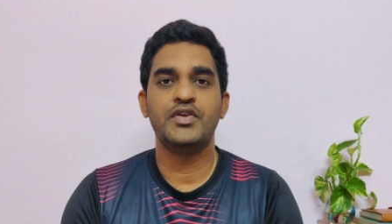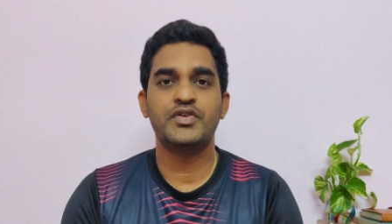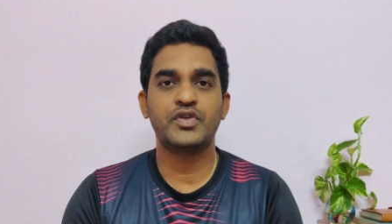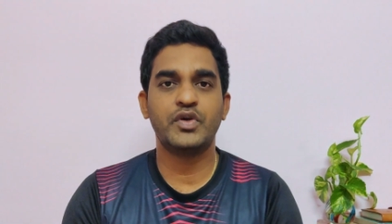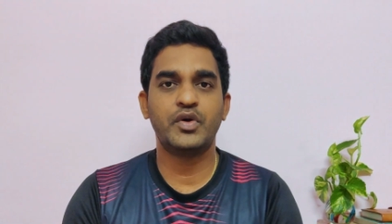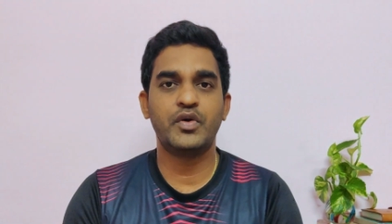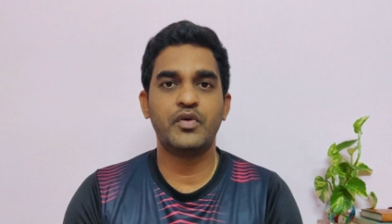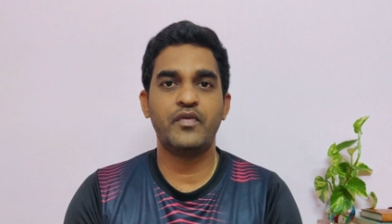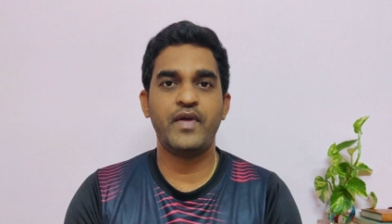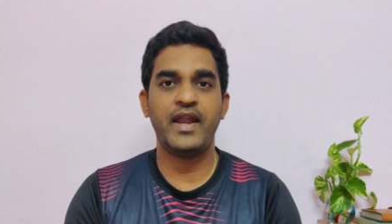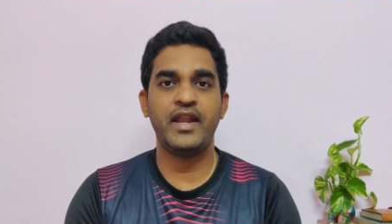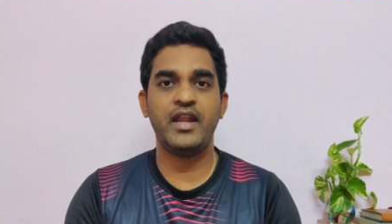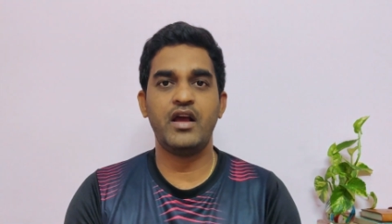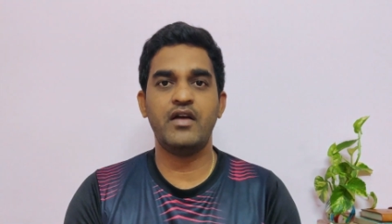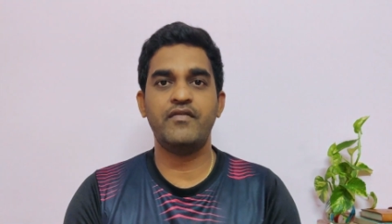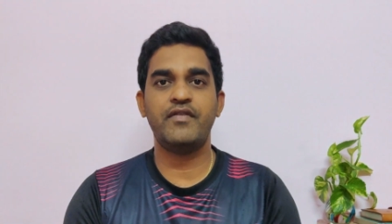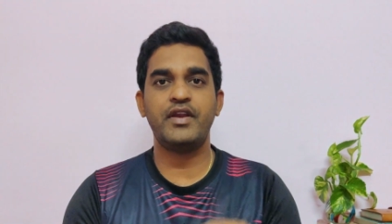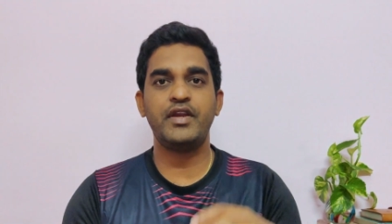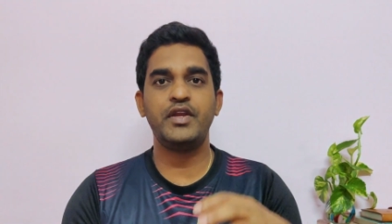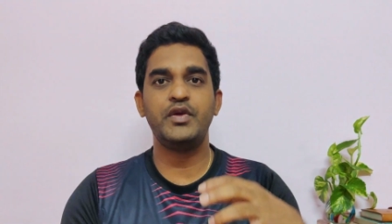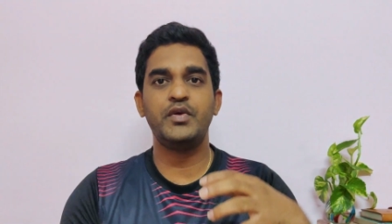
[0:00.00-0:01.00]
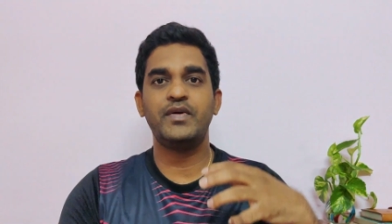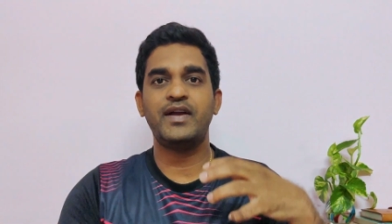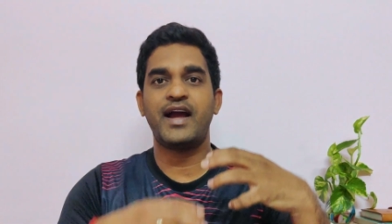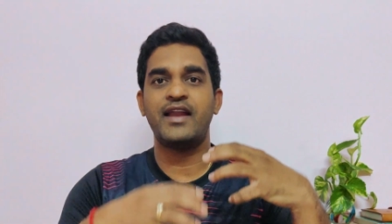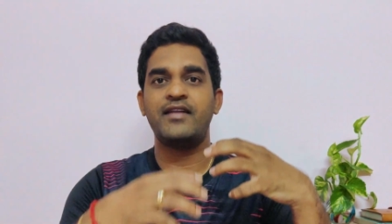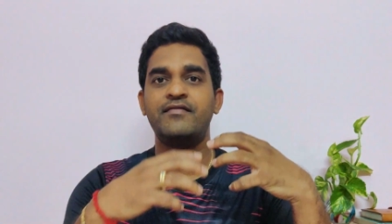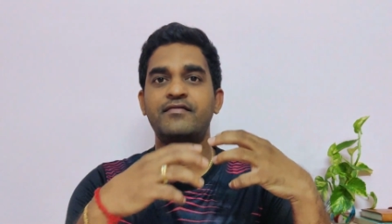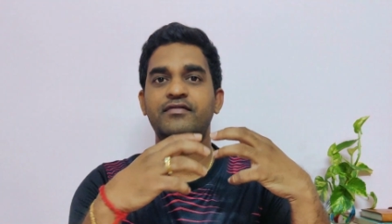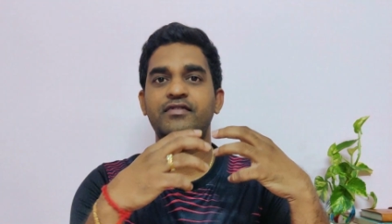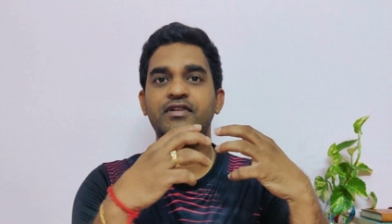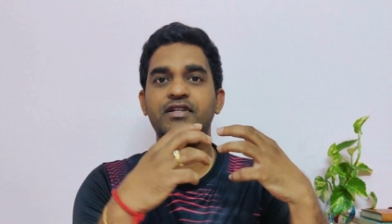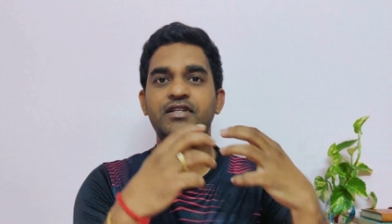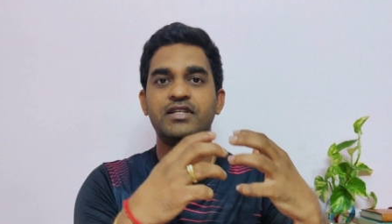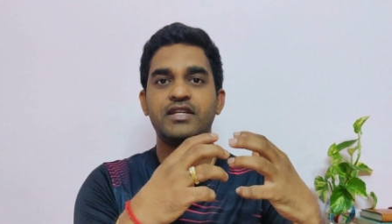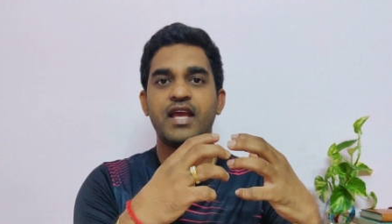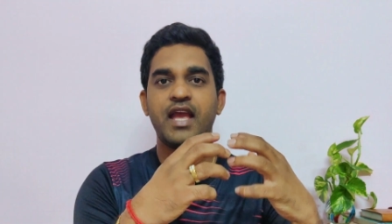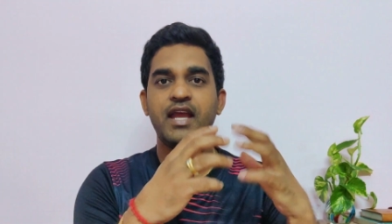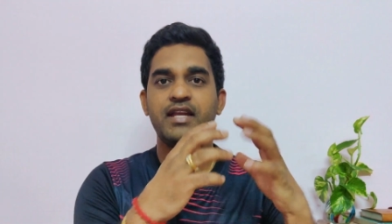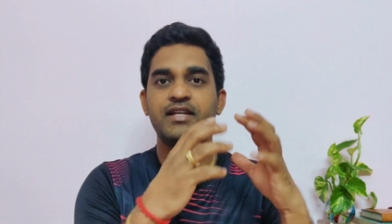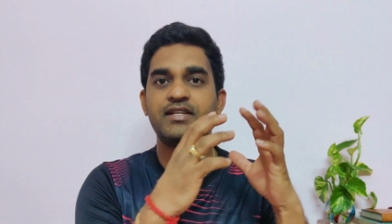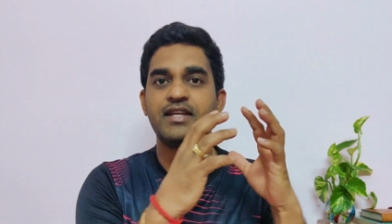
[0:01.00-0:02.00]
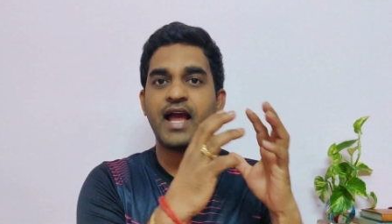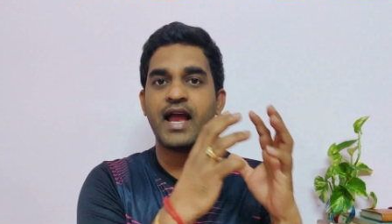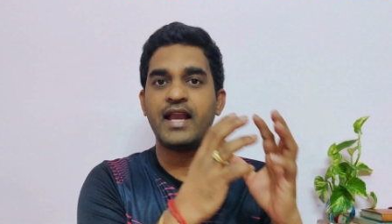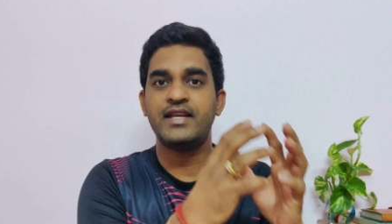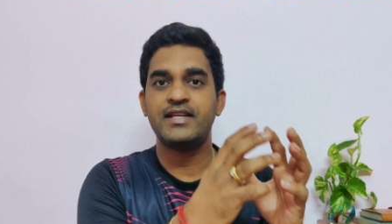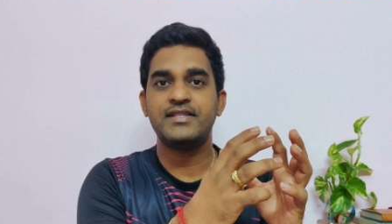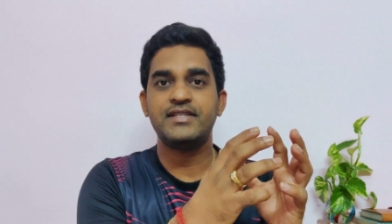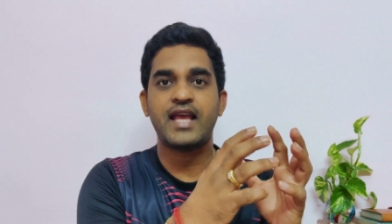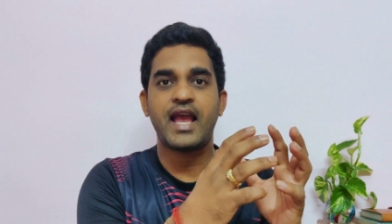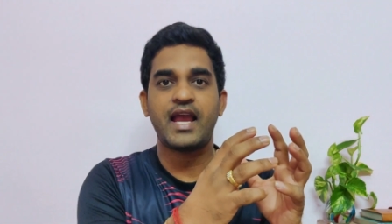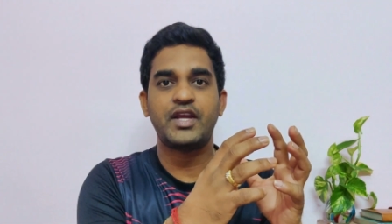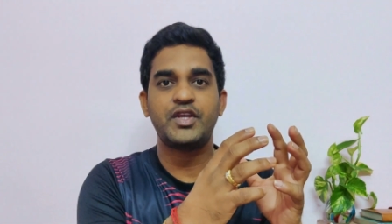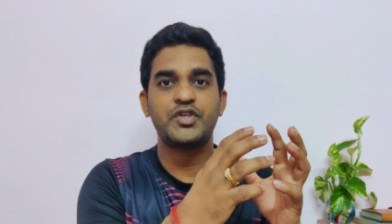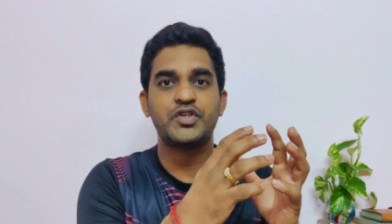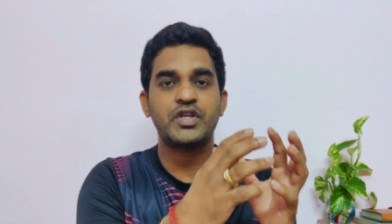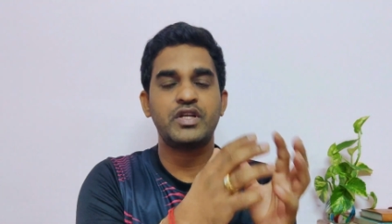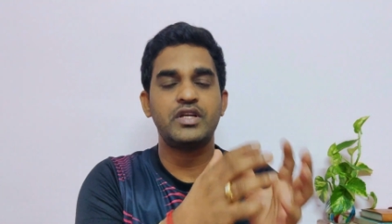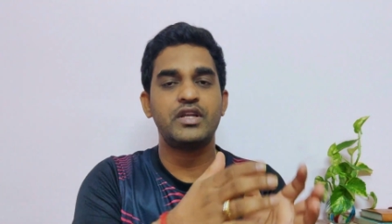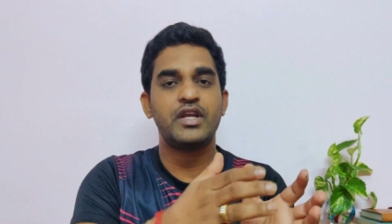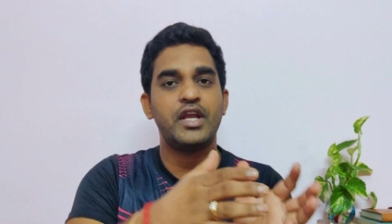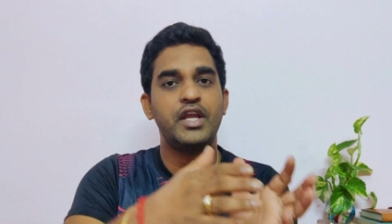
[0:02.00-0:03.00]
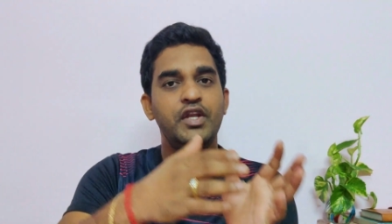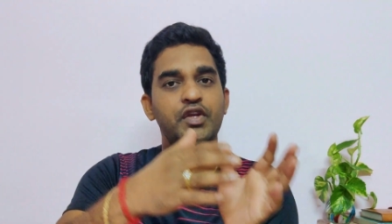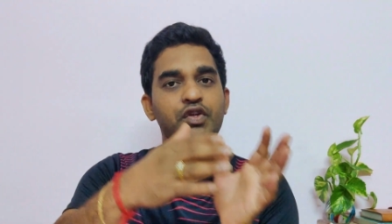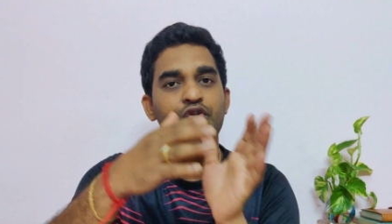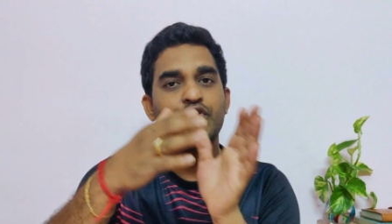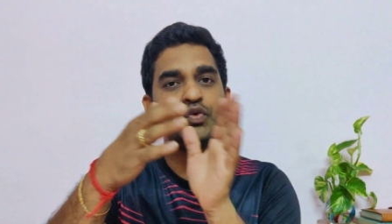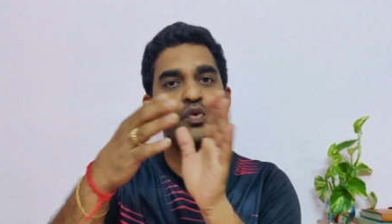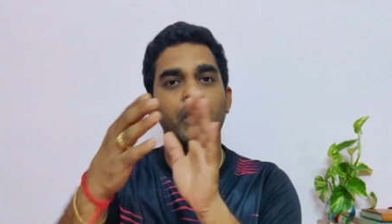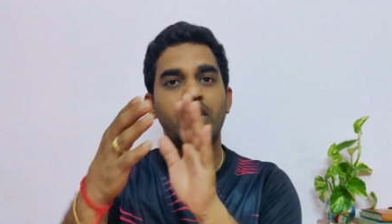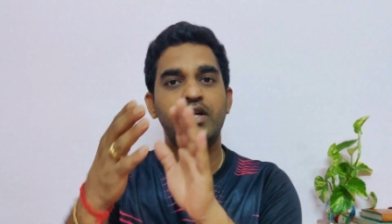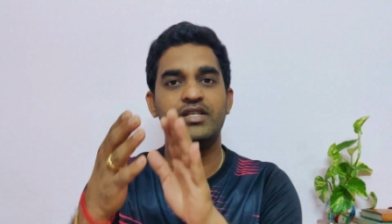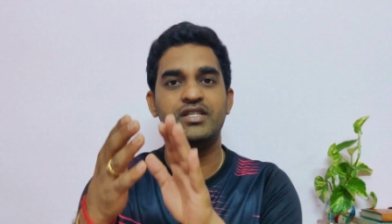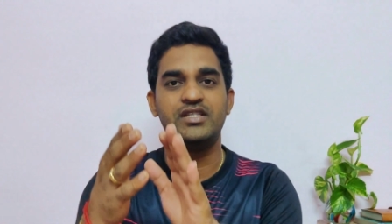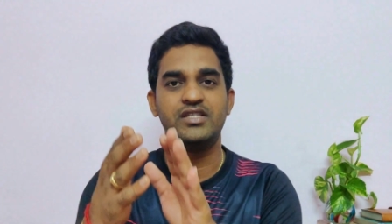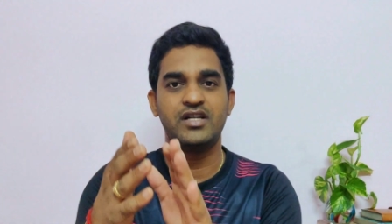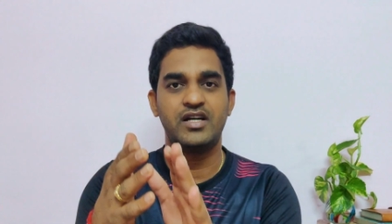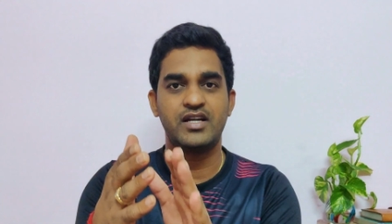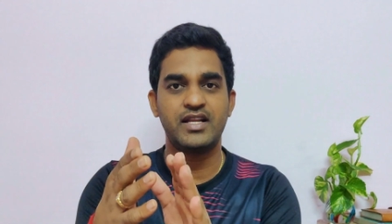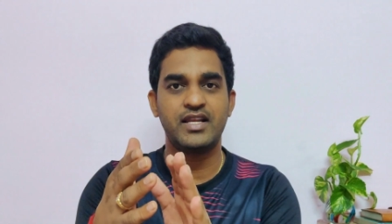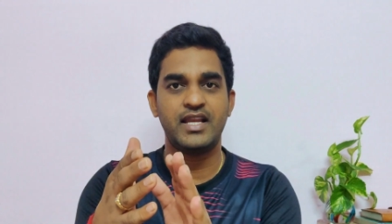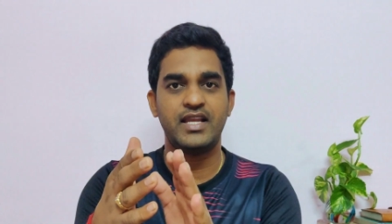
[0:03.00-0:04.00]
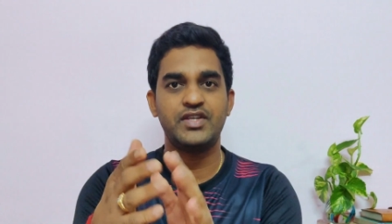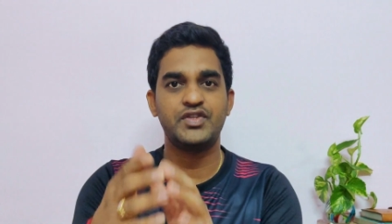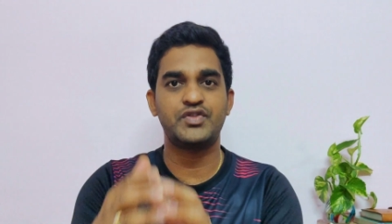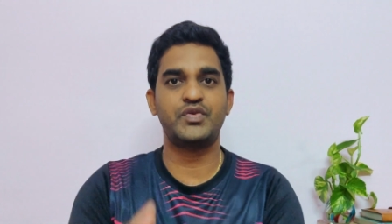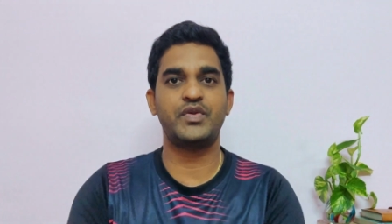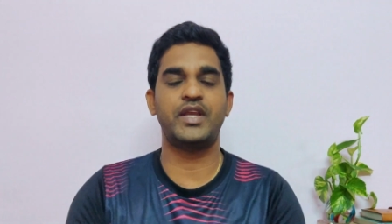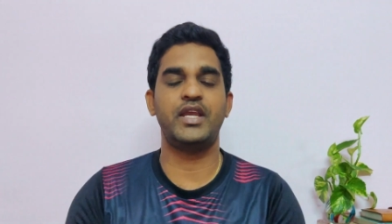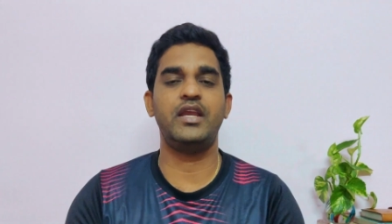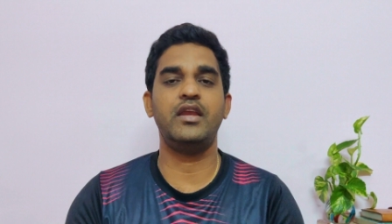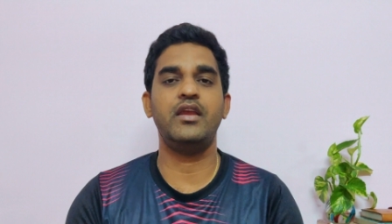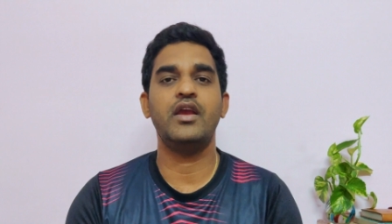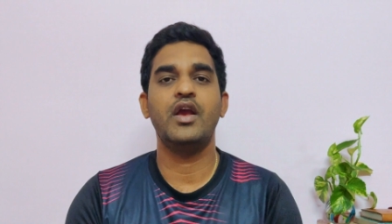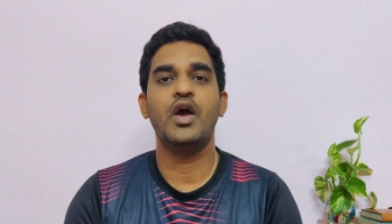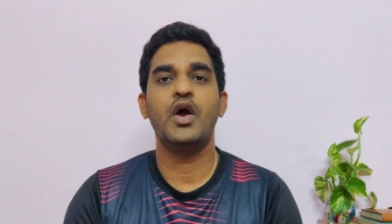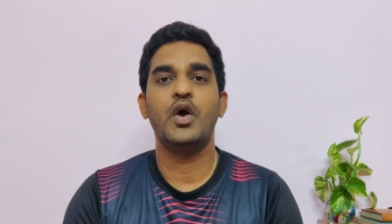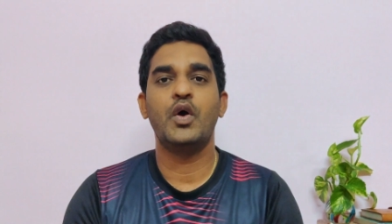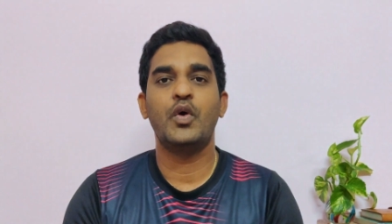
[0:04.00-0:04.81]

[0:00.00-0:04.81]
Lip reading: So whenever you convert a transaction into a journal entry,